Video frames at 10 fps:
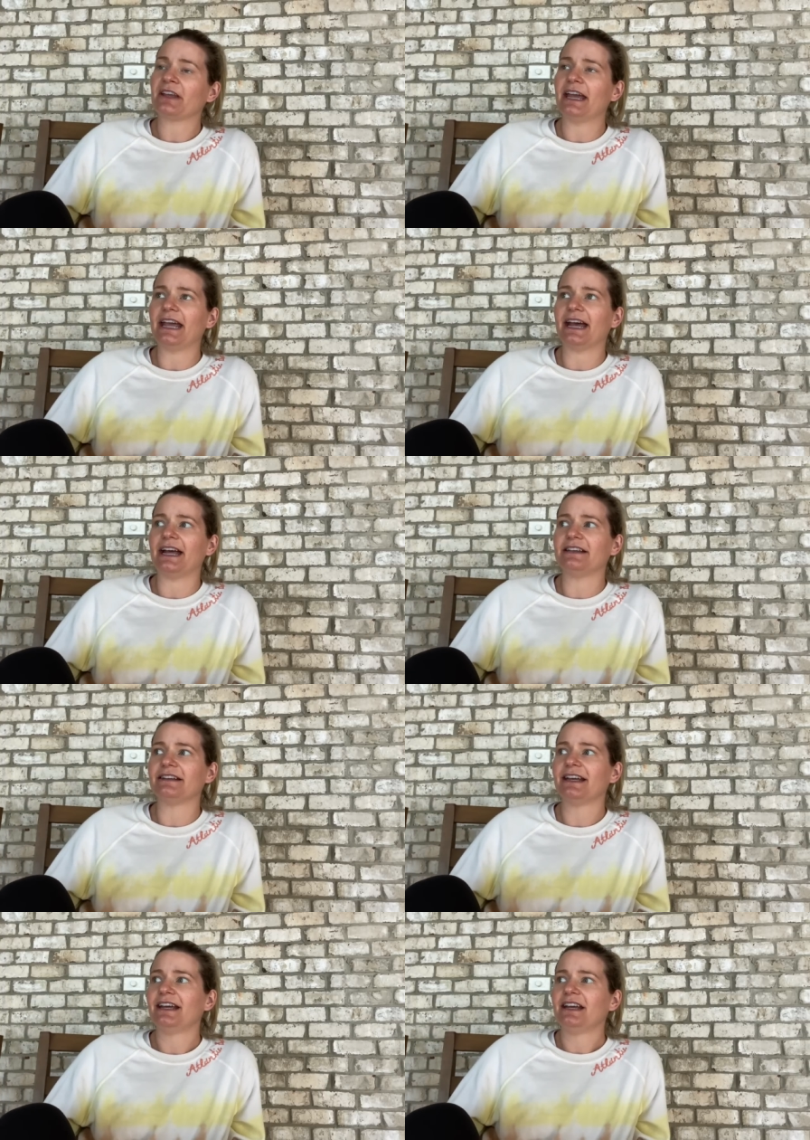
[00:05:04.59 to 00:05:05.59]
And
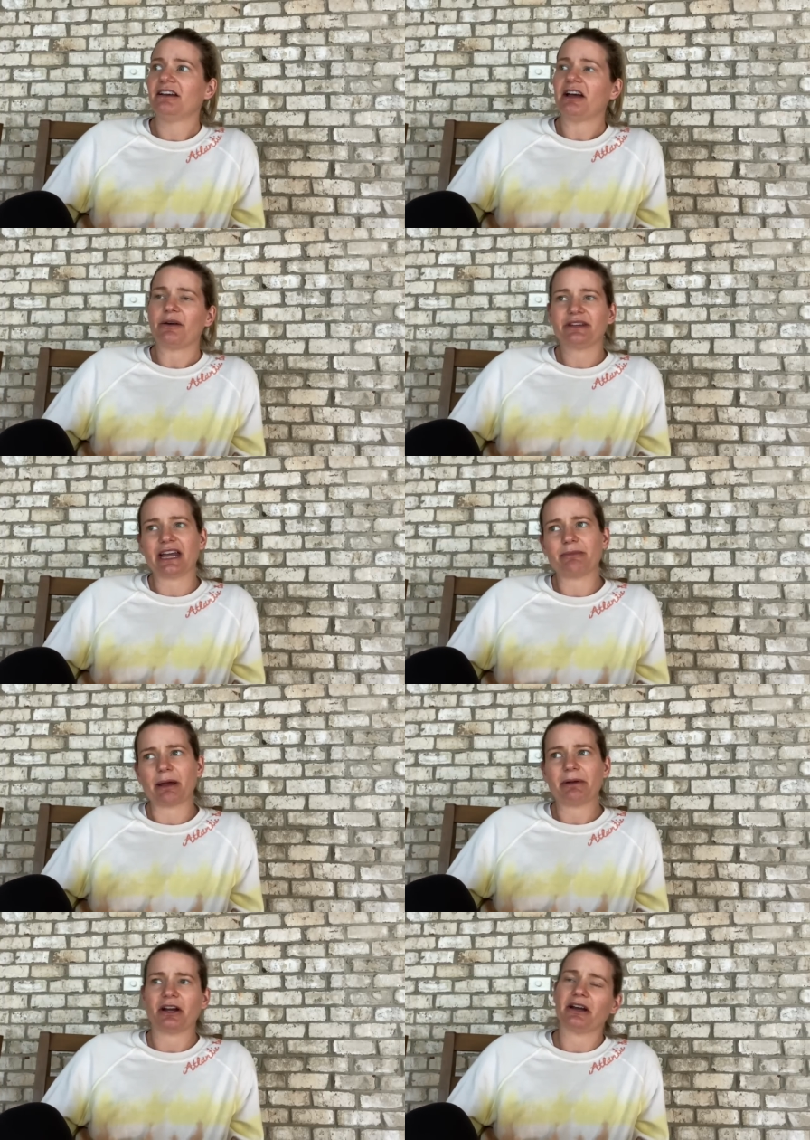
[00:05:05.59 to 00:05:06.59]
I wasn't getting my
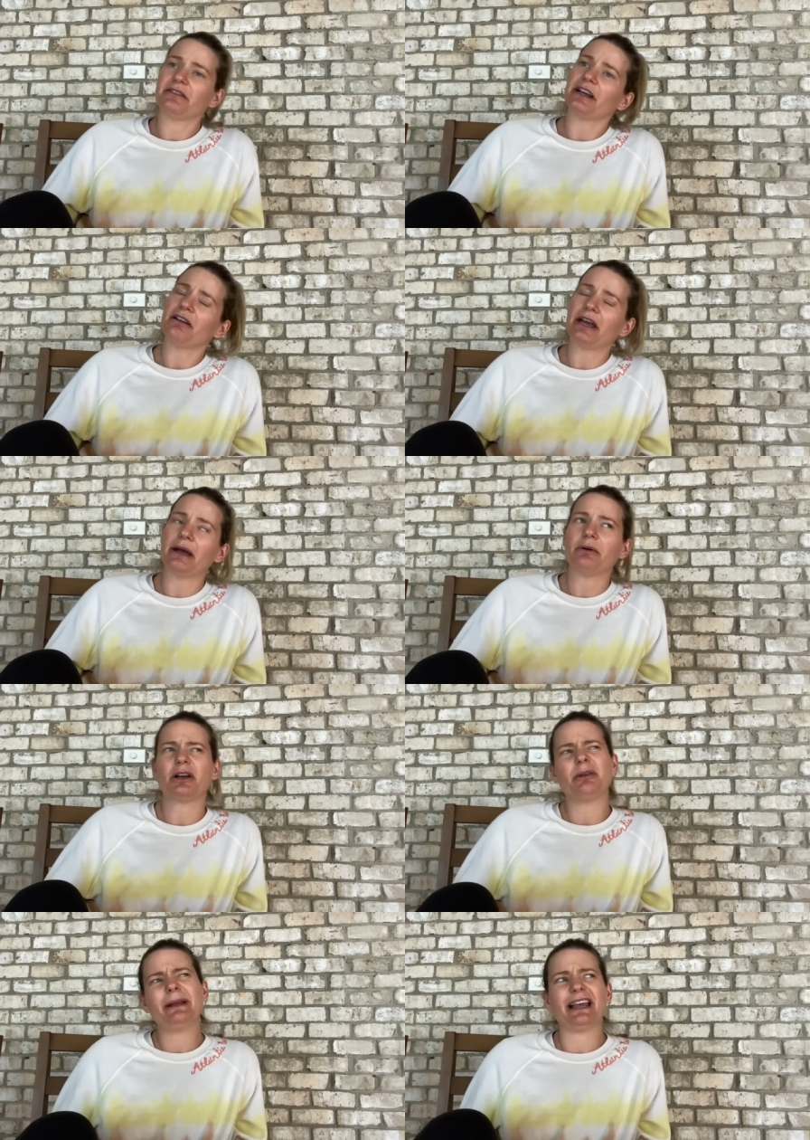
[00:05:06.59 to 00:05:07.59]
period, and I was like, okay, well, it
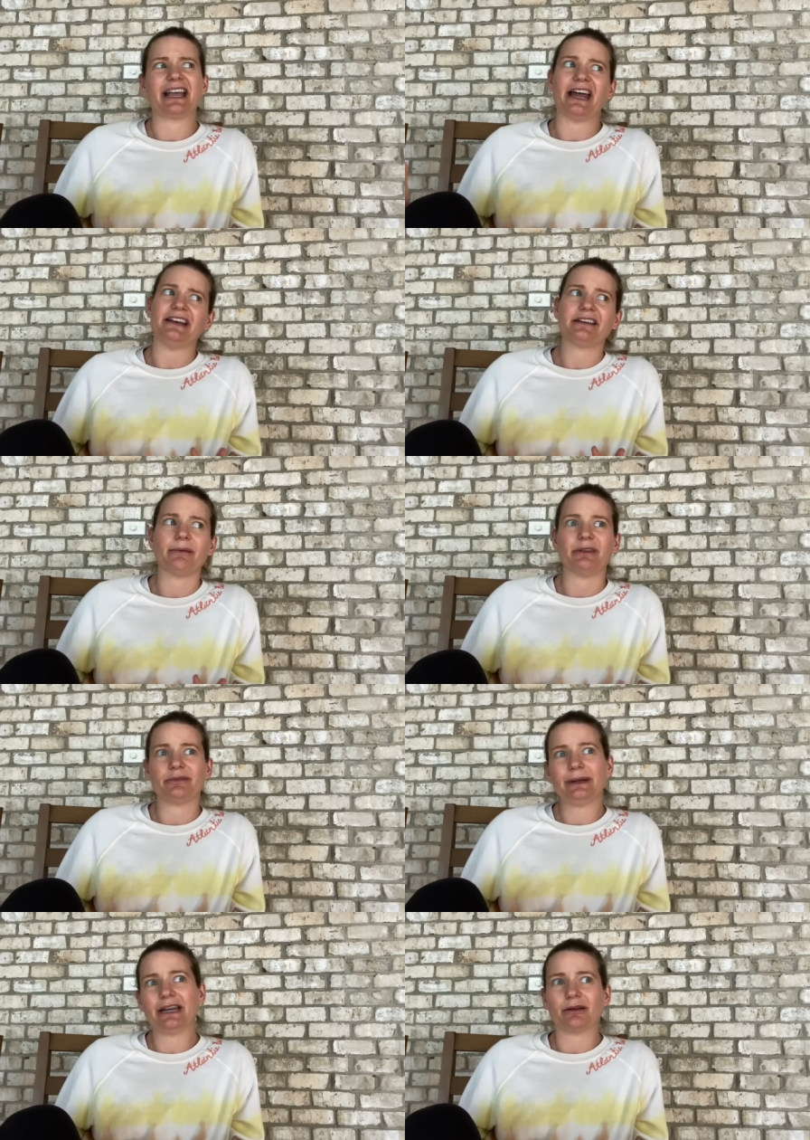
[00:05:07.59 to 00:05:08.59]
could be like anytime this
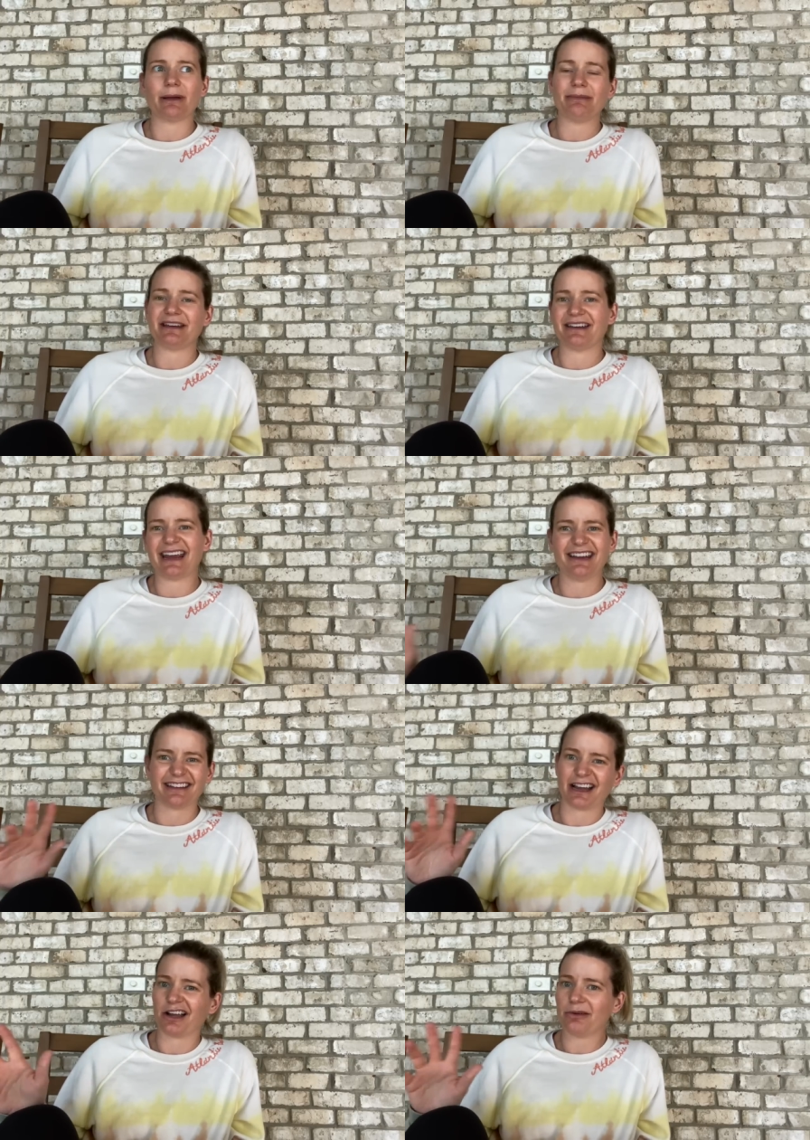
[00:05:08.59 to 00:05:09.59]
week or maybe ten days.
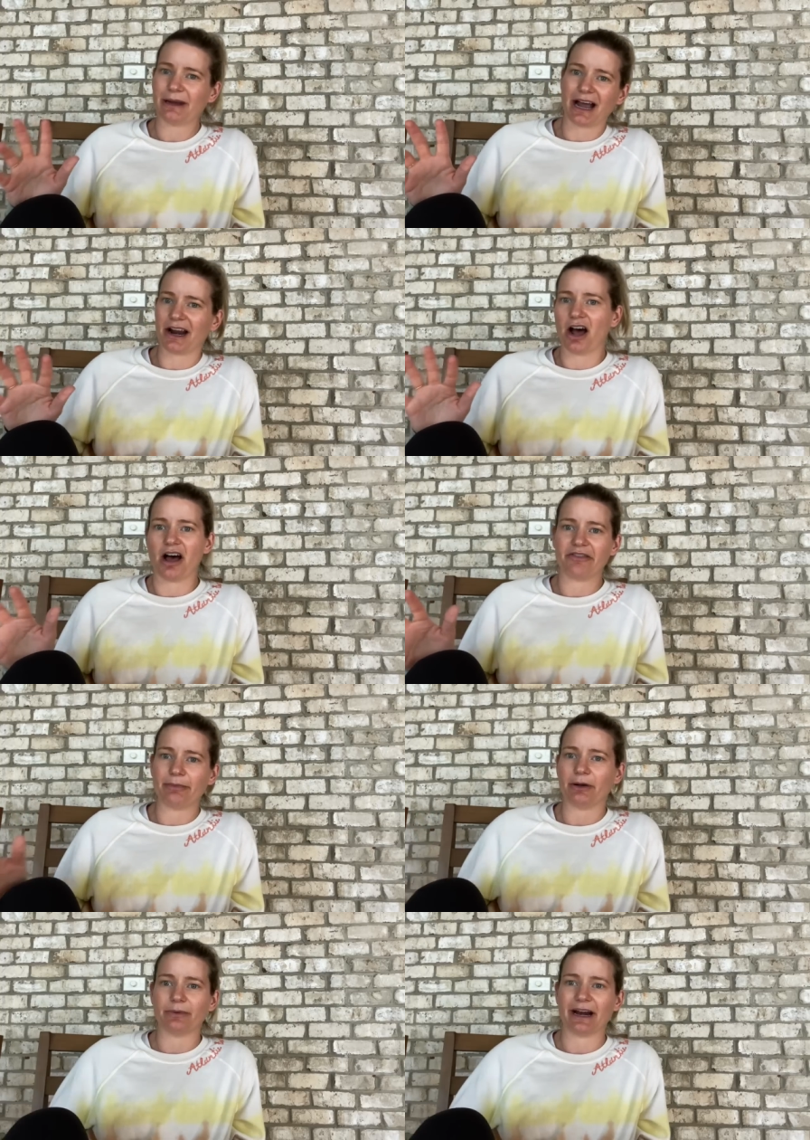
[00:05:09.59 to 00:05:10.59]
Like, I could be kind of off,
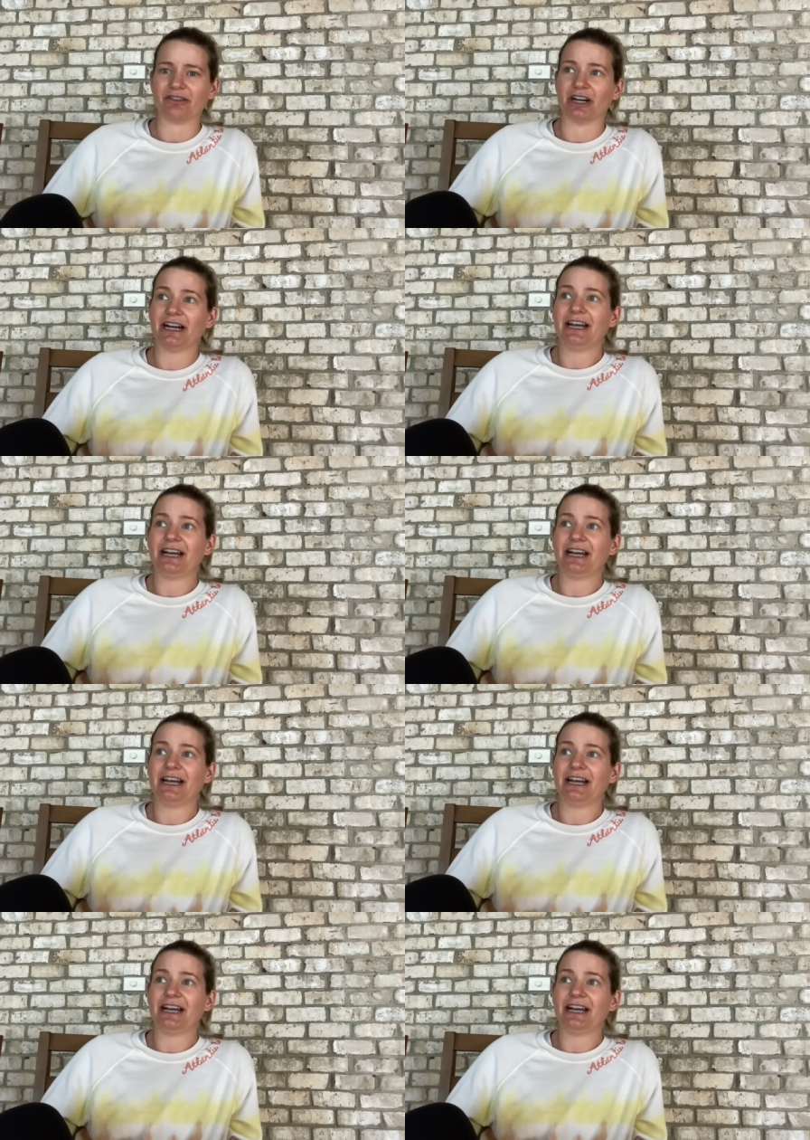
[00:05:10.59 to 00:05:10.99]
but whatever.